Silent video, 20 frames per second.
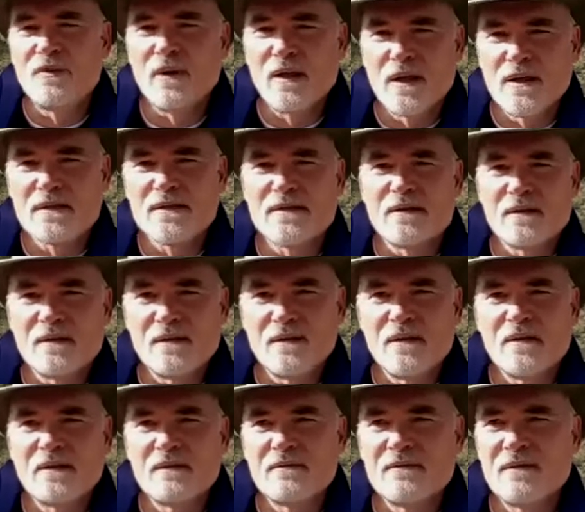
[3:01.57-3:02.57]
place to
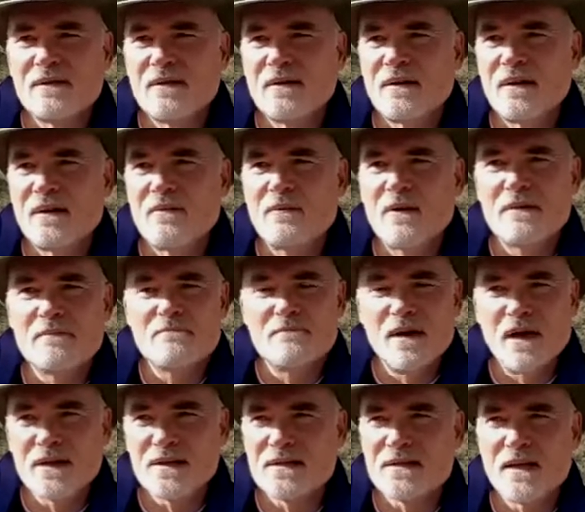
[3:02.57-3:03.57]
live, and we
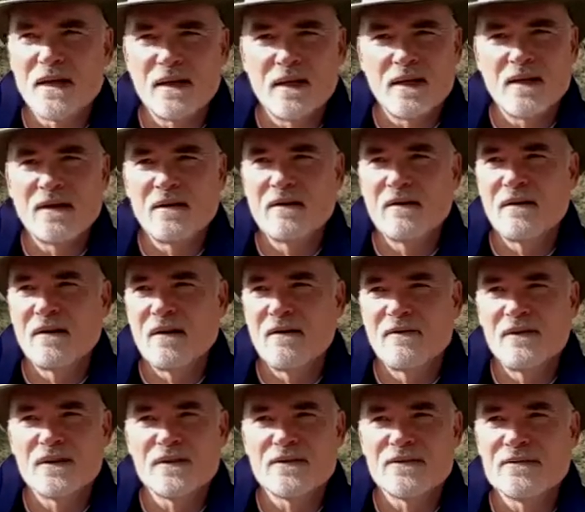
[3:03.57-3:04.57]
must take care
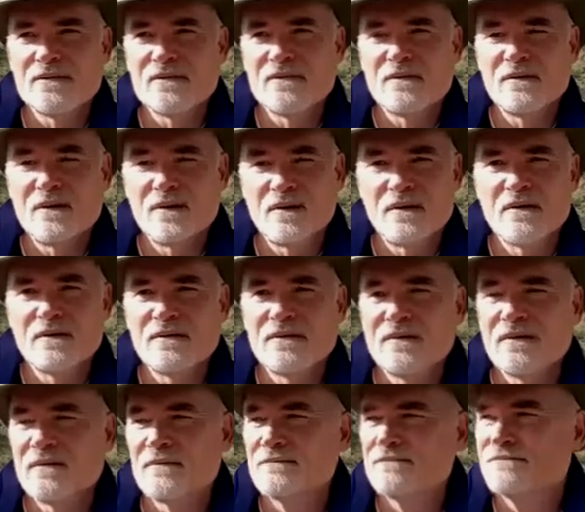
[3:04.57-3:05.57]
of this
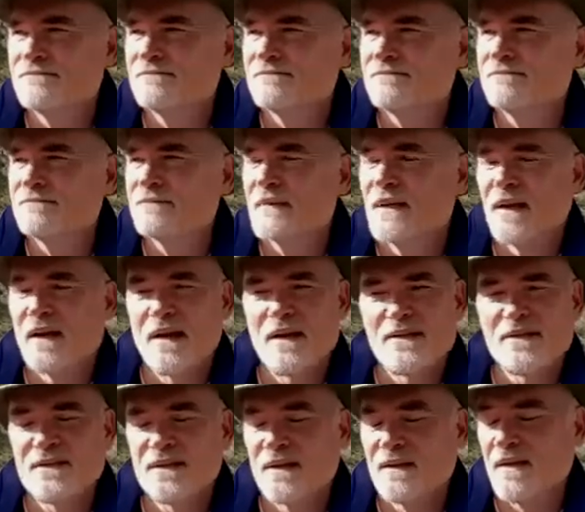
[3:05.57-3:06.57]
earth." And I
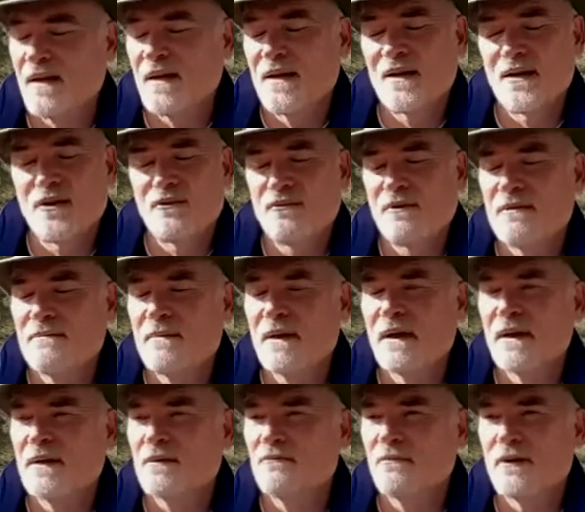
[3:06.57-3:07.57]
said, "I agree,
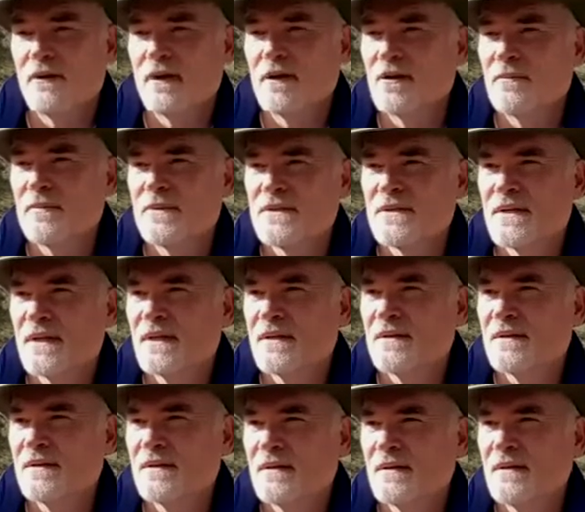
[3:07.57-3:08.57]
Megan,
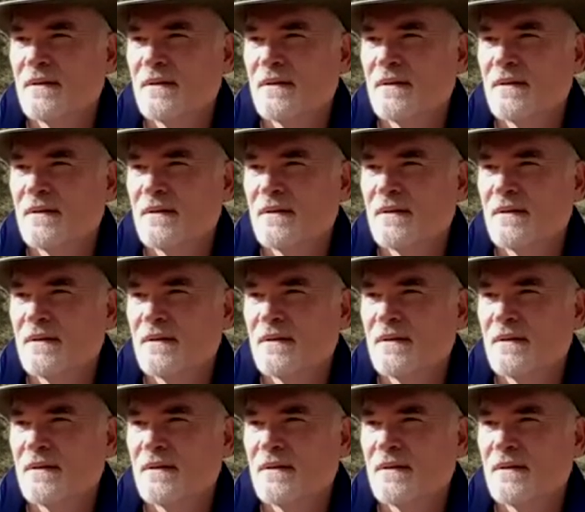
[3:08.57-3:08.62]
100%.